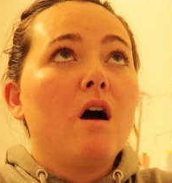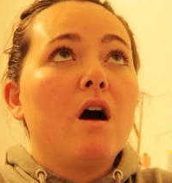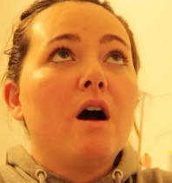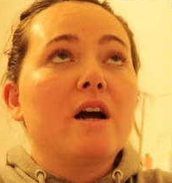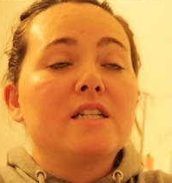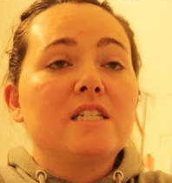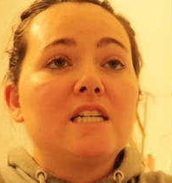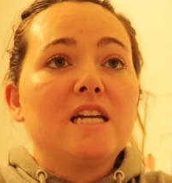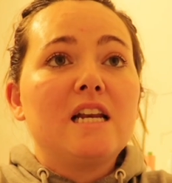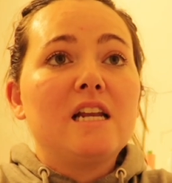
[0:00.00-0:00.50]

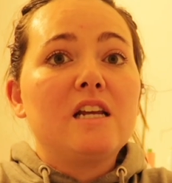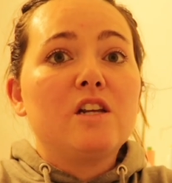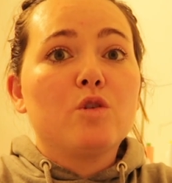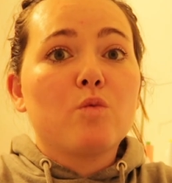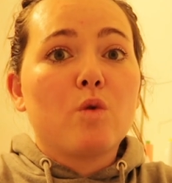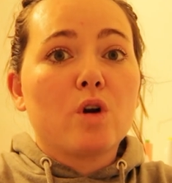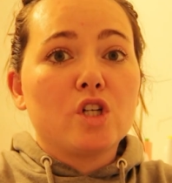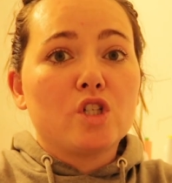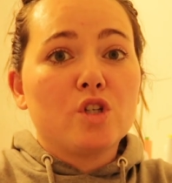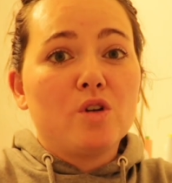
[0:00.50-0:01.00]
Ideally you'd
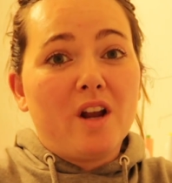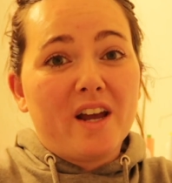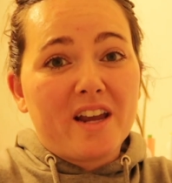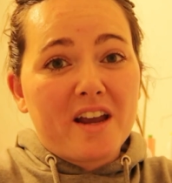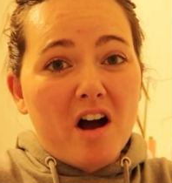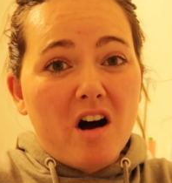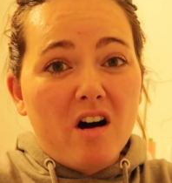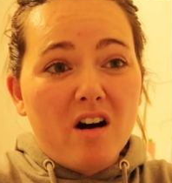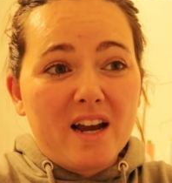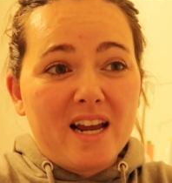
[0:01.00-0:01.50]
want to do
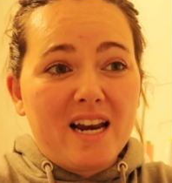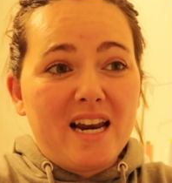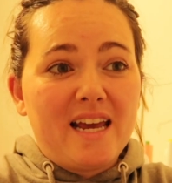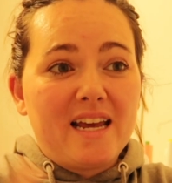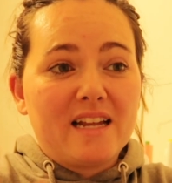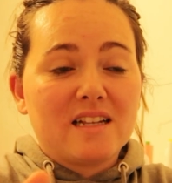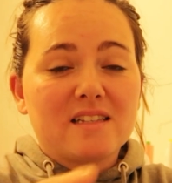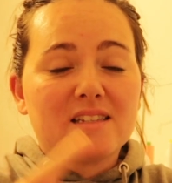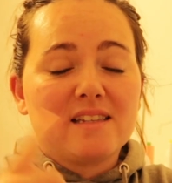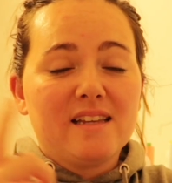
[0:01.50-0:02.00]
like
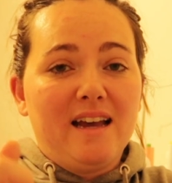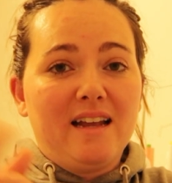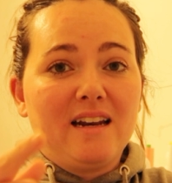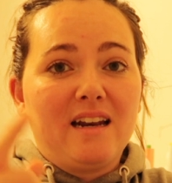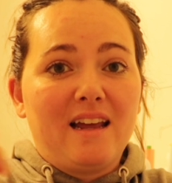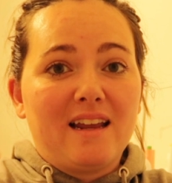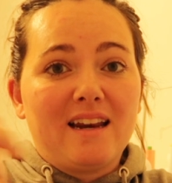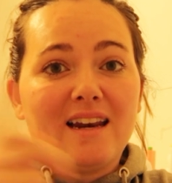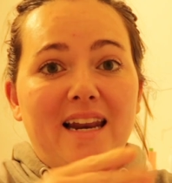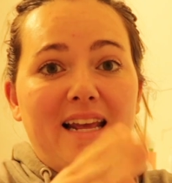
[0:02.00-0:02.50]
eyelets and
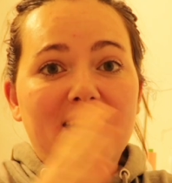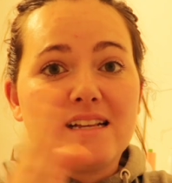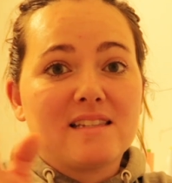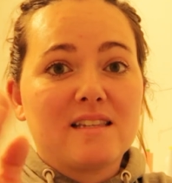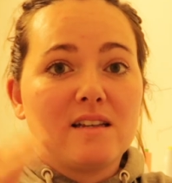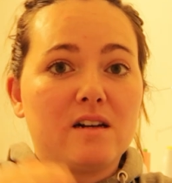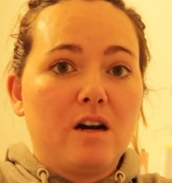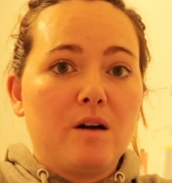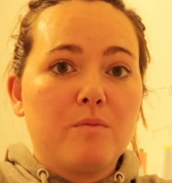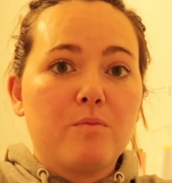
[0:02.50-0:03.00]
like
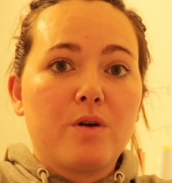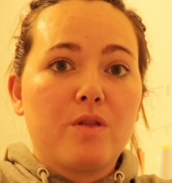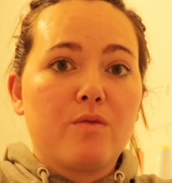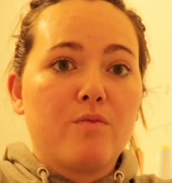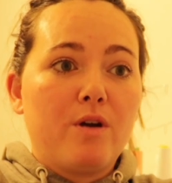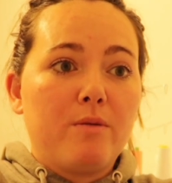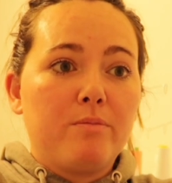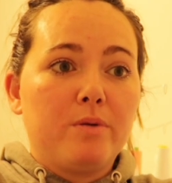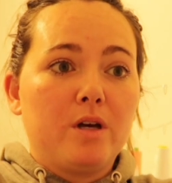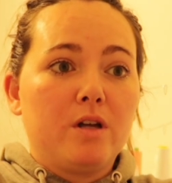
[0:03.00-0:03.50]
lace it up with
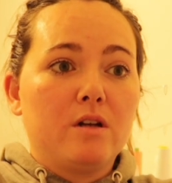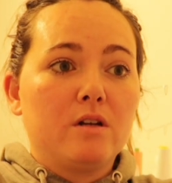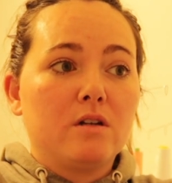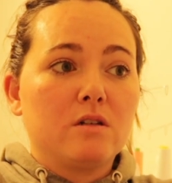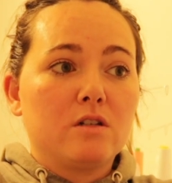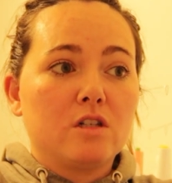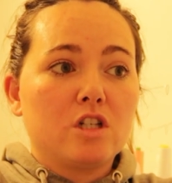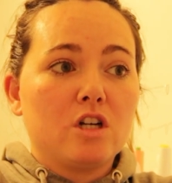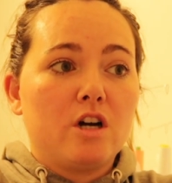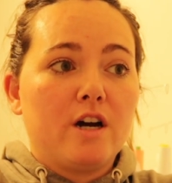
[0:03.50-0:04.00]

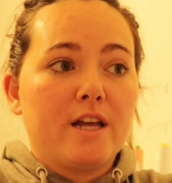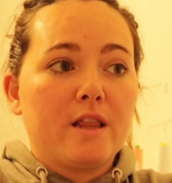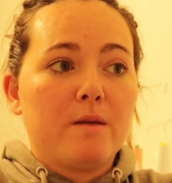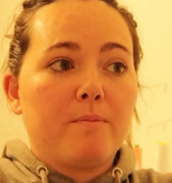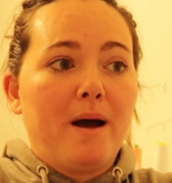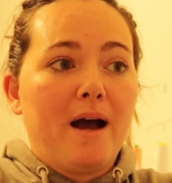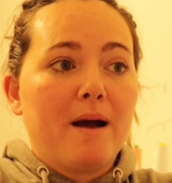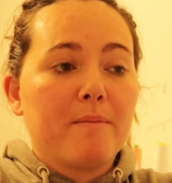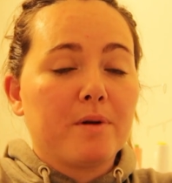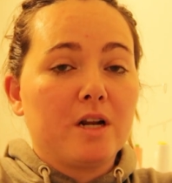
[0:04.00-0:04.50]
ribbon to tie at the
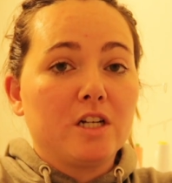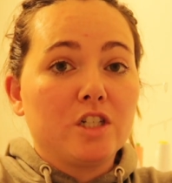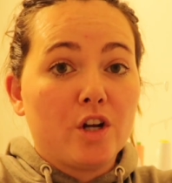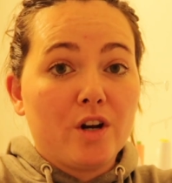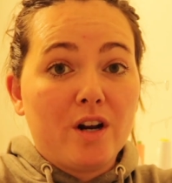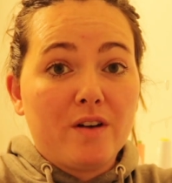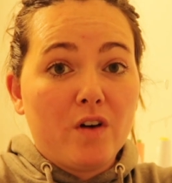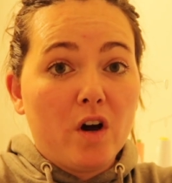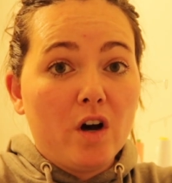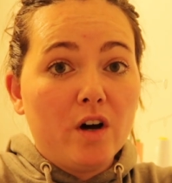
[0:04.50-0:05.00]
back, but I
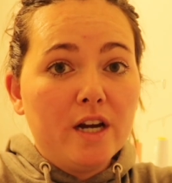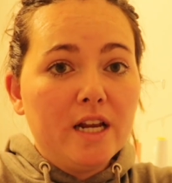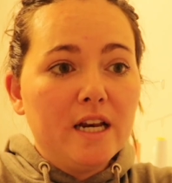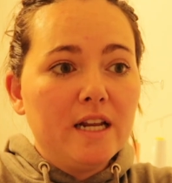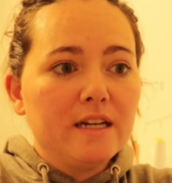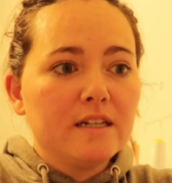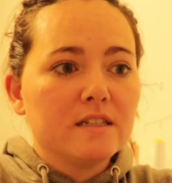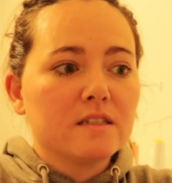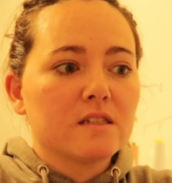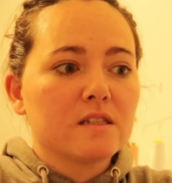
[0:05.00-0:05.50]
don't have
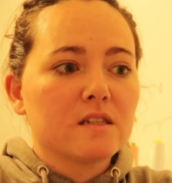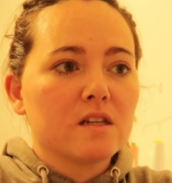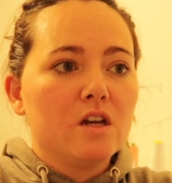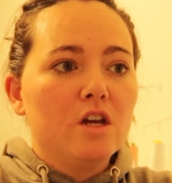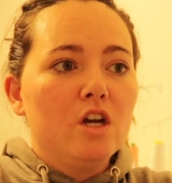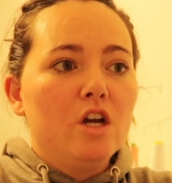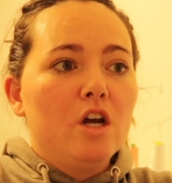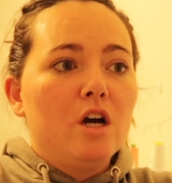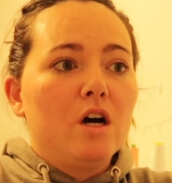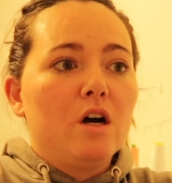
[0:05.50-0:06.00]
eyelets.
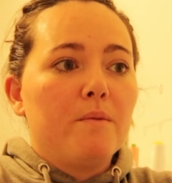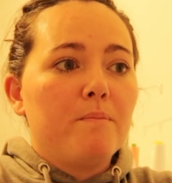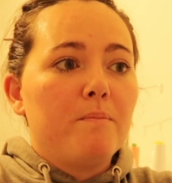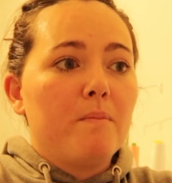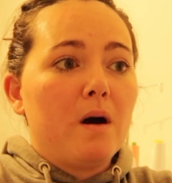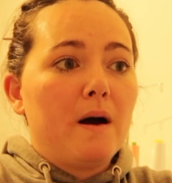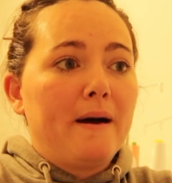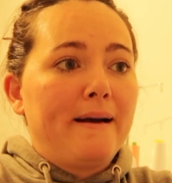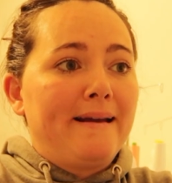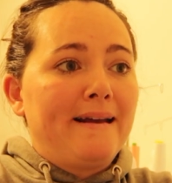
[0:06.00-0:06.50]

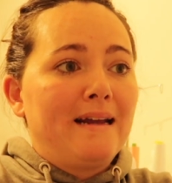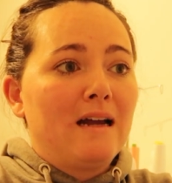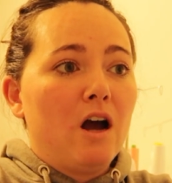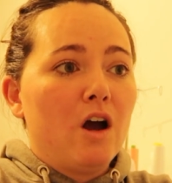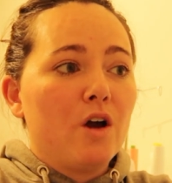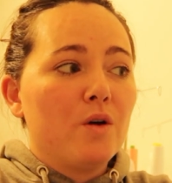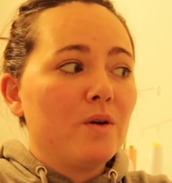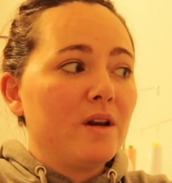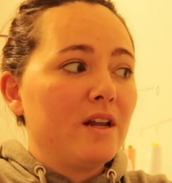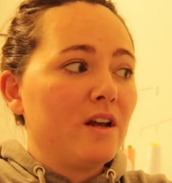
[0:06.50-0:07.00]
My
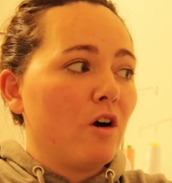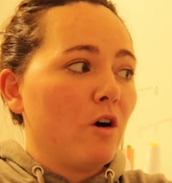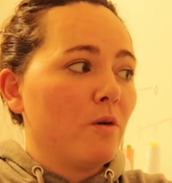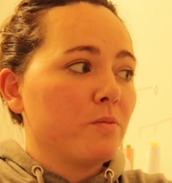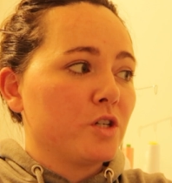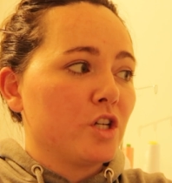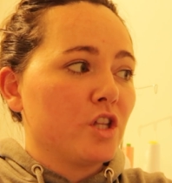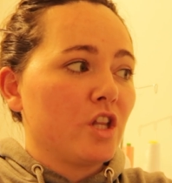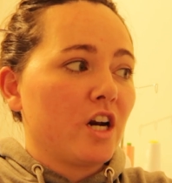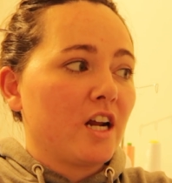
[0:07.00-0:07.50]
only
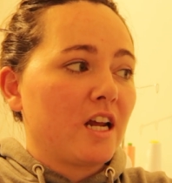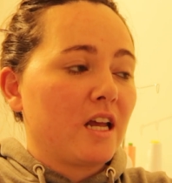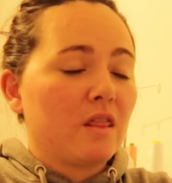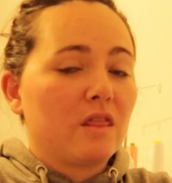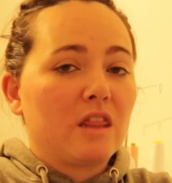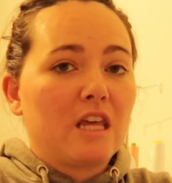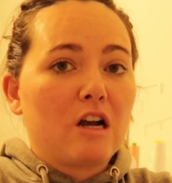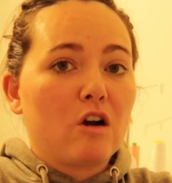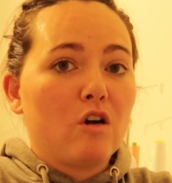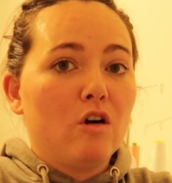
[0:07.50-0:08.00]
option that I
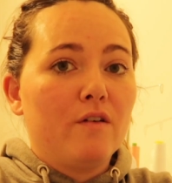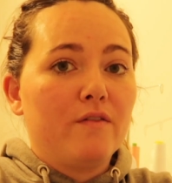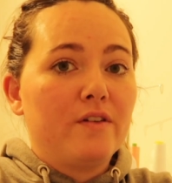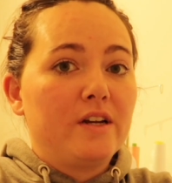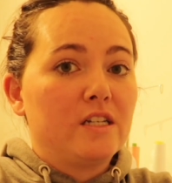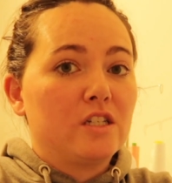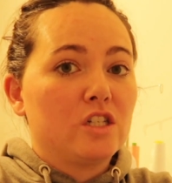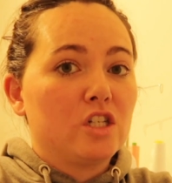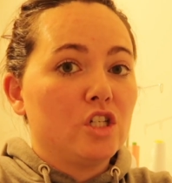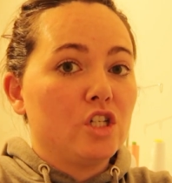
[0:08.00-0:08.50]
can think of
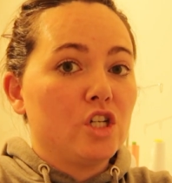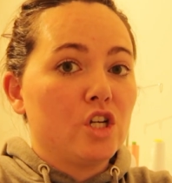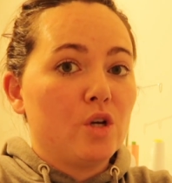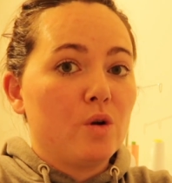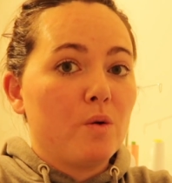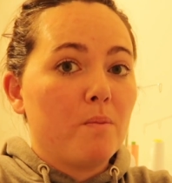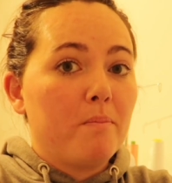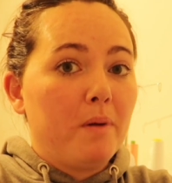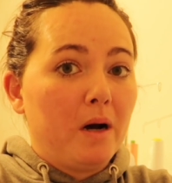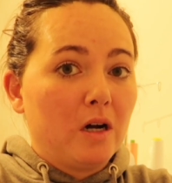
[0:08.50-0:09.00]
is to
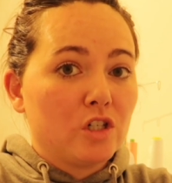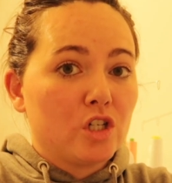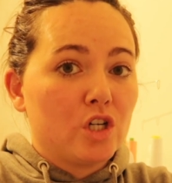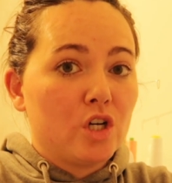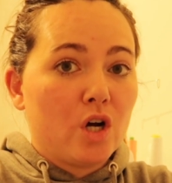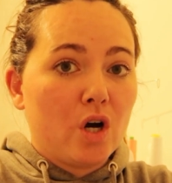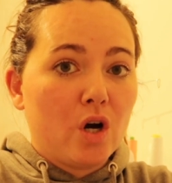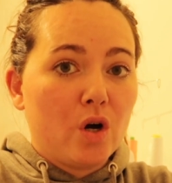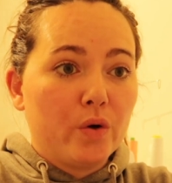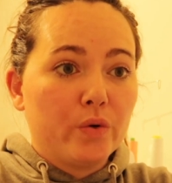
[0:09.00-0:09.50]
do
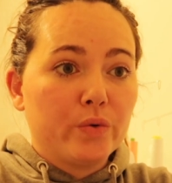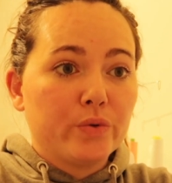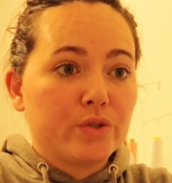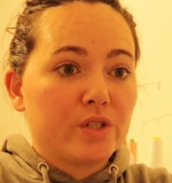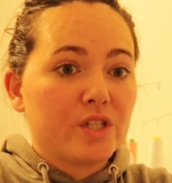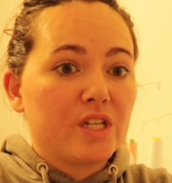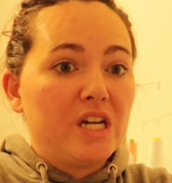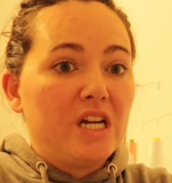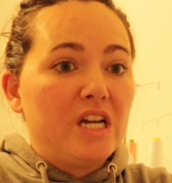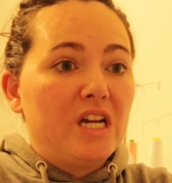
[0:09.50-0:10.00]

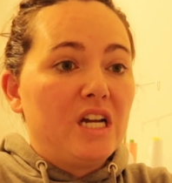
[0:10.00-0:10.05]
buttonholes